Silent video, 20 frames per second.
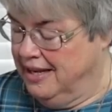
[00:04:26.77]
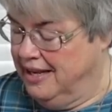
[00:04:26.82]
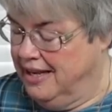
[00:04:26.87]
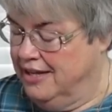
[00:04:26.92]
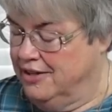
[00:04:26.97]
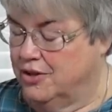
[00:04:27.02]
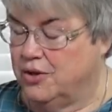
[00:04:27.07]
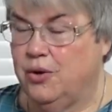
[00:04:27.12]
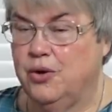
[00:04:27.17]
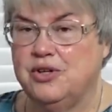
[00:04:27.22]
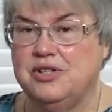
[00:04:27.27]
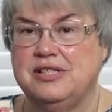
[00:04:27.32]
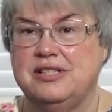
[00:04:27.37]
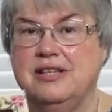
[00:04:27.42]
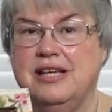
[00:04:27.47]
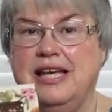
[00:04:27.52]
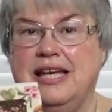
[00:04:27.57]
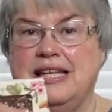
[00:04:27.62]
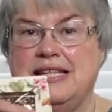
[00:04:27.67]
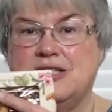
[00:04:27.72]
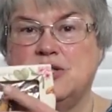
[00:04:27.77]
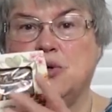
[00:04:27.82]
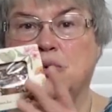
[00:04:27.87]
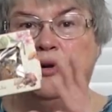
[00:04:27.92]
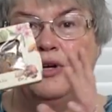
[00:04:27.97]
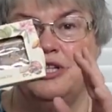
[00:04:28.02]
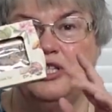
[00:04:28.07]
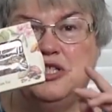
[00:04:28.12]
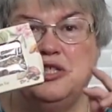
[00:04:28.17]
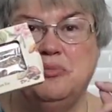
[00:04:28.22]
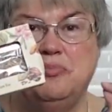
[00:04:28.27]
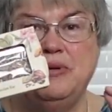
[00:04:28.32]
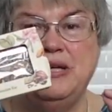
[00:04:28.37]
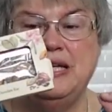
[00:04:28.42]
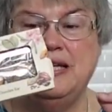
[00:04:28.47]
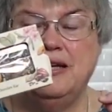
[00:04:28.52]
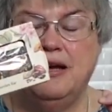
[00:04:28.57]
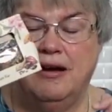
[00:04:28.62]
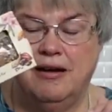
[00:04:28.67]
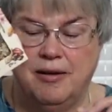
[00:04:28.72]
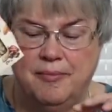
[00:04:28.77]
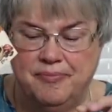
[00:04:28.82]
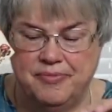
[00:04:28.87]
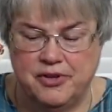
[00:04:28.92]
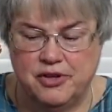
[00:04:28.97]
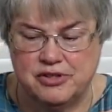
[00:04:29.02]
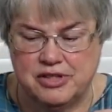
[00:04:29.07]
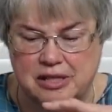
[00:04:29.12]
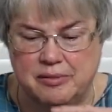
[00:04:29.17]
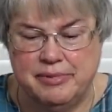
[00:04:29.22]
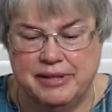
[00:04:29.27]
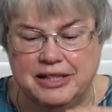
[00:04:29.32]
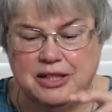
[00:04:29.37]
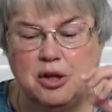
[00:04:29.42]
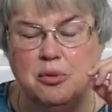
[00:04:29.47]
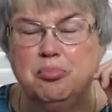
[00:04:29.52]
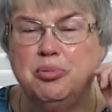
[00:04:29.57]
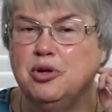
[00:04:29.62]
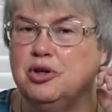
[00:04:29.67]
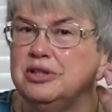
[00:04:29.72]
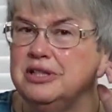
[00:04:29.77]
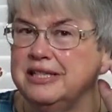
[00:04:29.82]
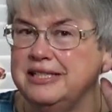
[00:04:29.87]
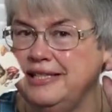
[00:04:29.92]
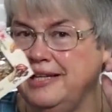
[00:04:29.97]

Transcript: And of course, it's going to be, um, there's going to be a little booklet